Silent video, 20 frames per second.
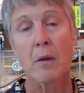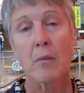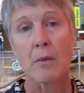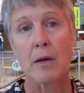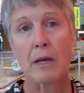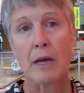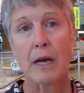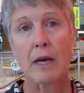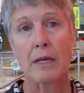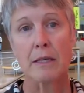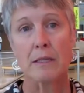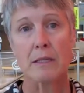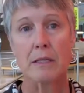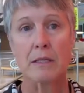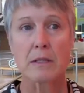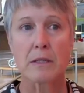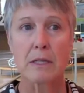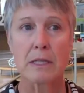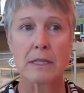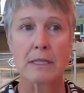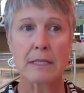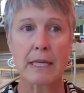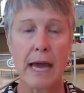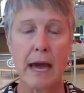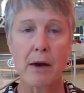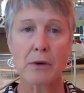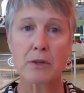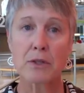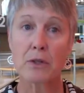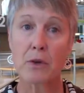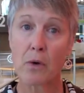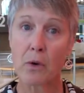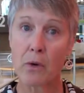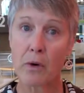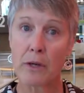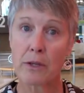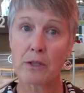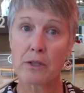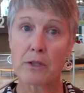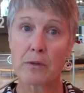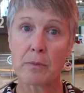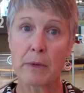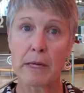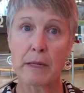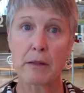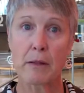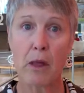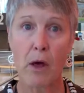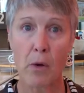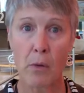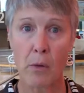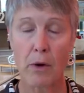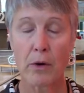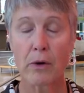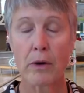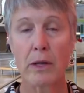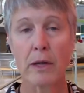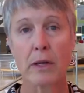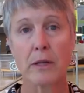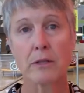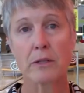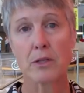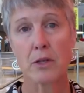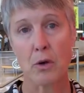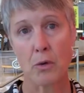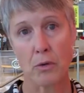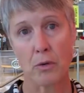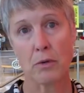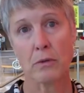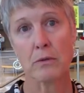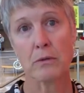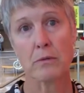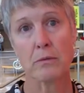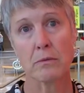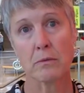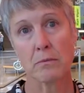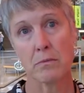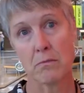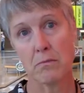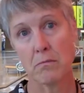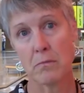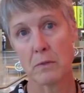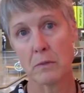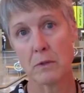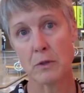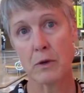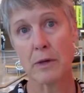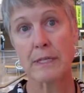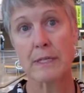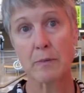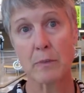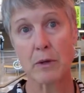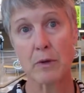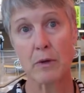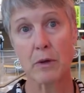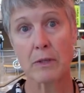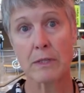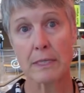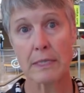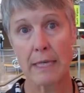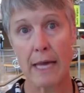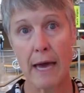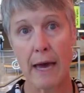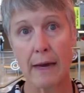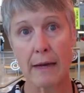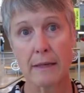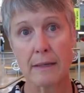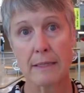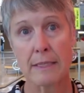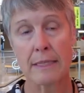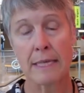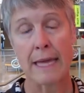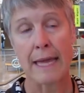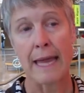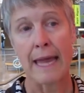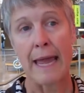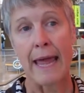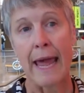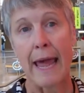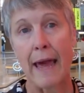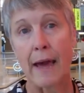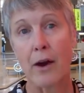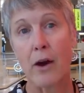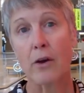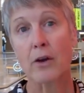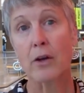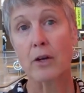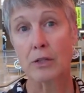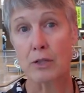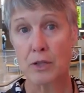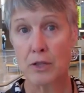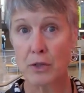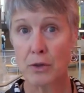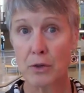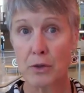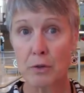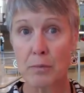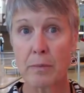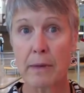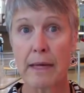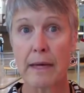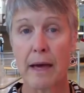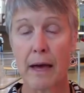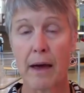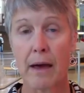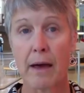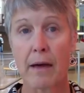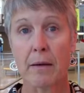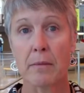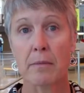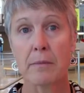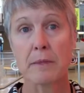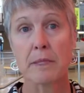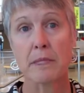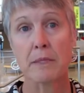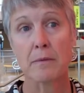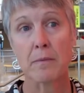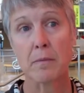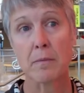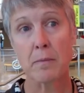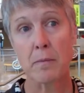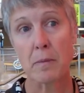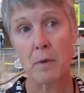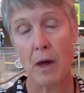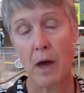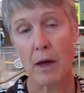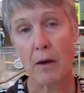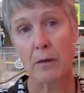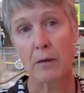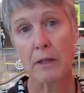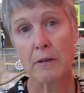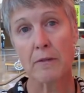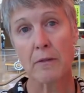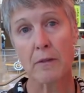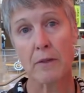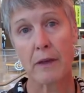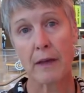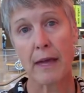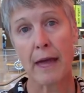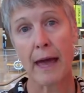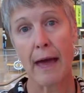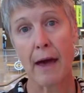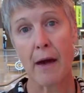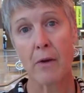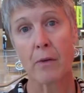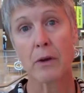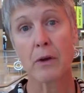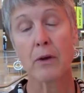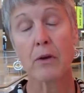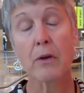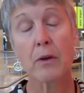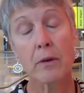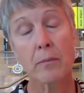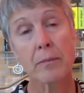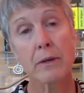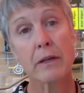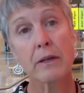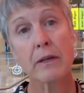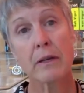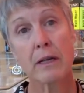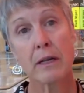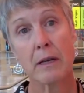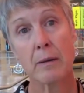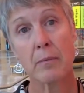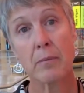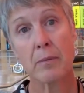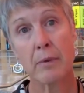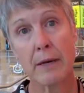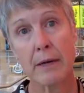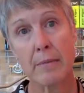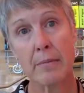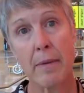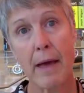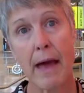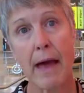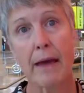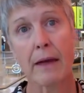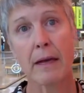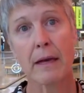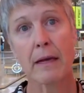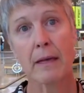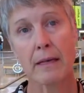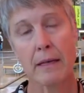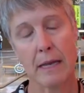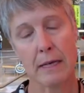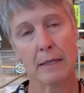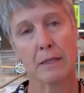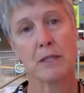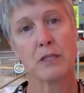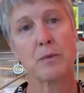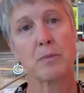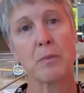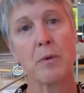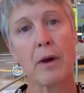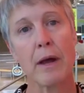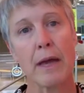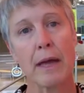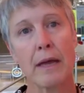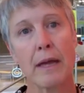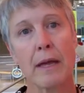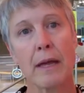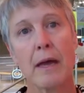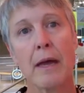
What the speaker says: Because these cows are going to be lower in total trace mineral status, and our concern becomes not only for the cow and her ability to breed back next spring,